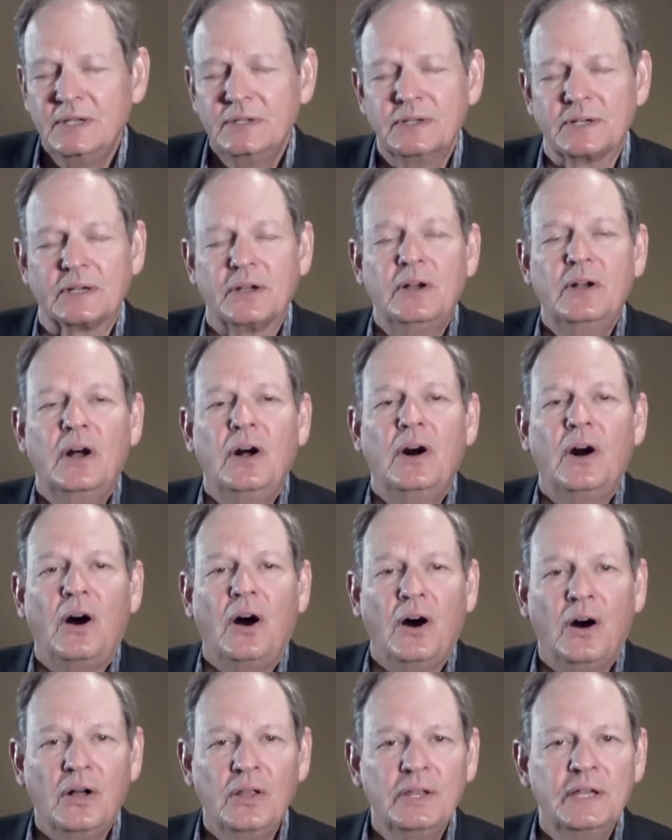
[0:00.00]
Look,
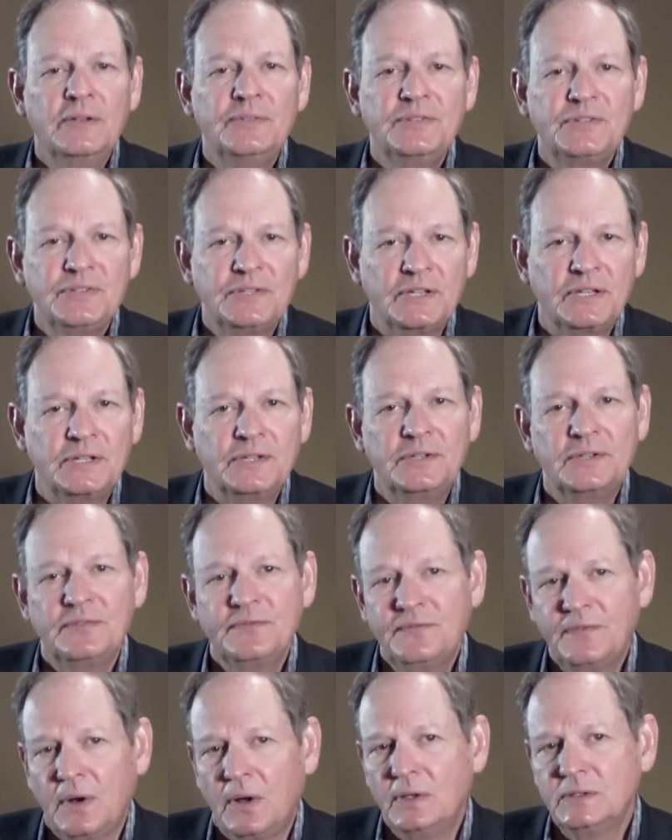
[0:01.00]
all have sinned
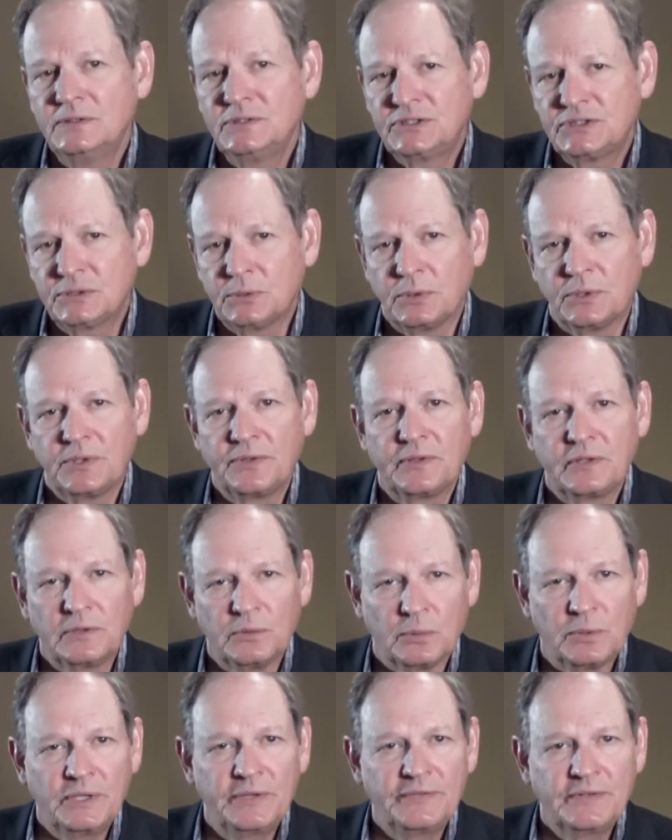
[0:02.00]
and fallen short of the
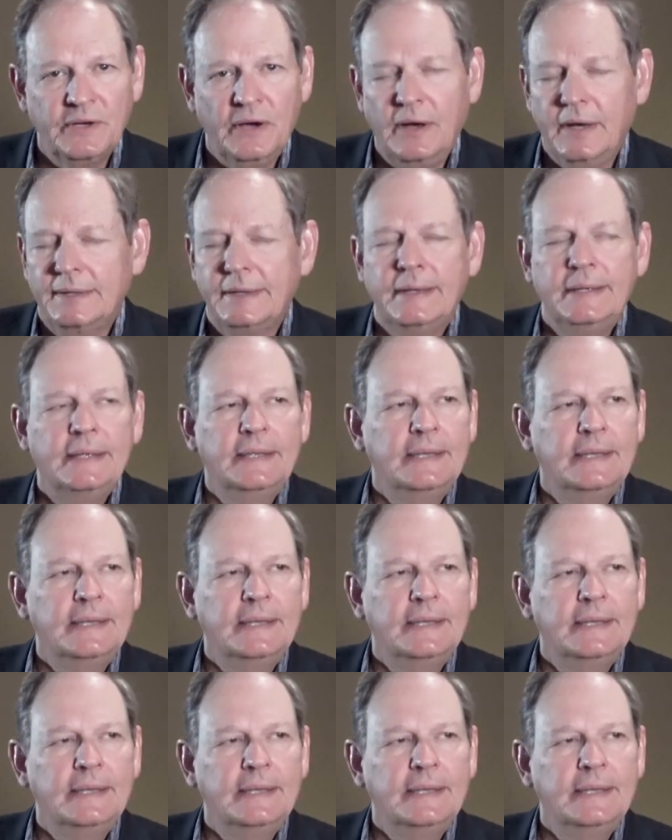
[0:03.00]
glory of God.